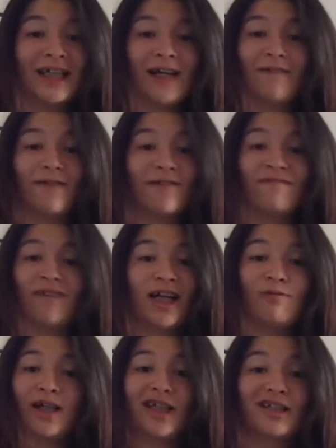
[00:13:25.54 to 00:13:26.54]
if you can find
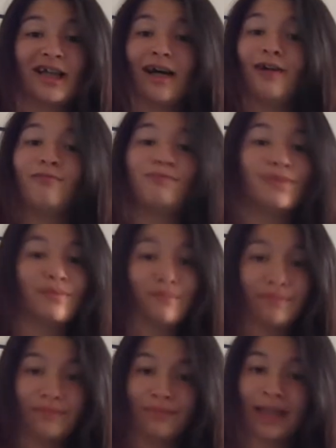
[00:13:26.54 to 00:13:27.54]
a way to help
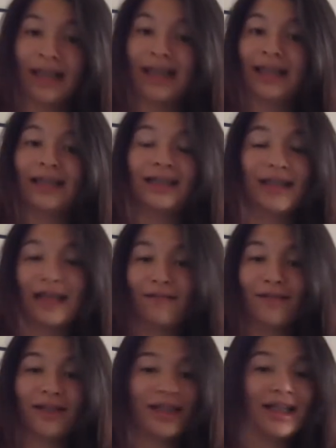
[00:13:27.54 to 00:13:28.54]
save
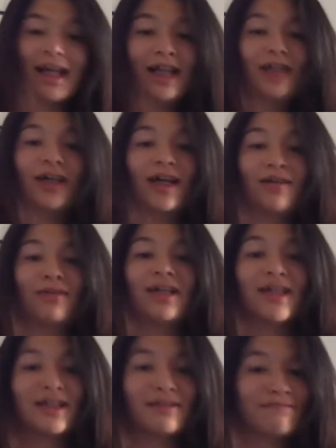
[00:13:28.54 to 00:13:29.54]
it in any kind of
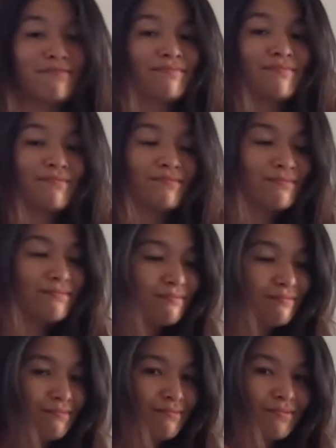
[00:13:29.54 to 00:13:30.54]
way,
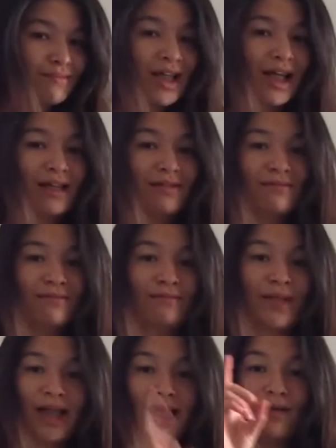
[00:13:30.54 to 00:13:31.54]
like,
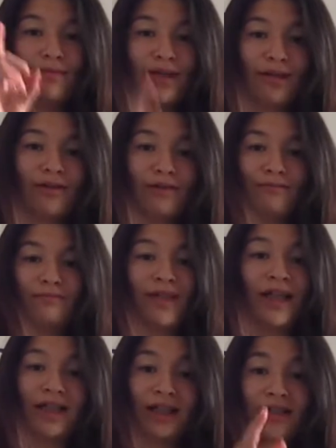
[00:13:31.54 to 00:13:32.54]
picking up litter
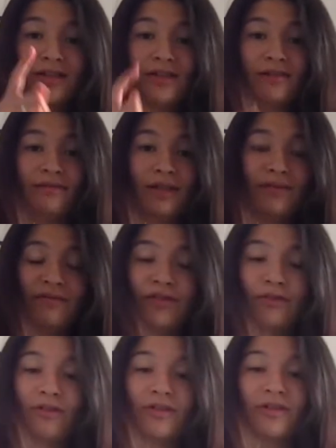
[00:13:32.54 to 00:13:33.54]
that isn't even
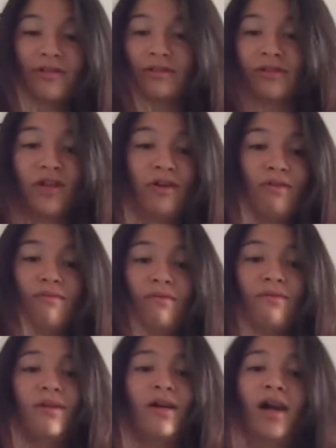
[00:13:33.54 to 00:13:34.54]
yours, you know,
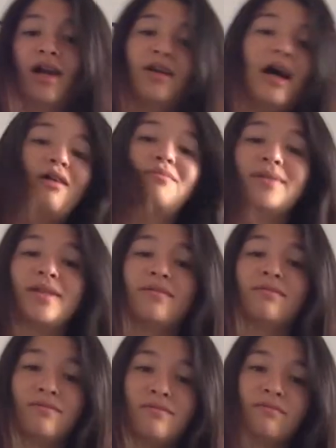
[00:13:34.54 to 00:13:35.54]
that would be
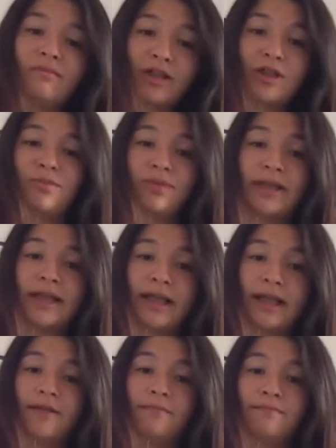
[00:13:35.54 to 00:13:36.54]
much
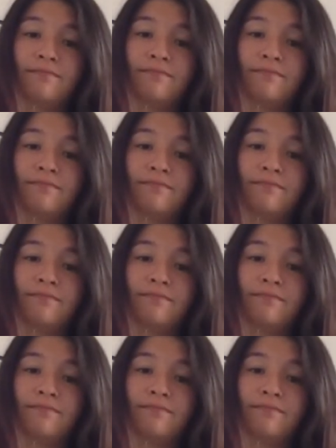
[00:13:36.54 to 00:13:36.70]
appreciated.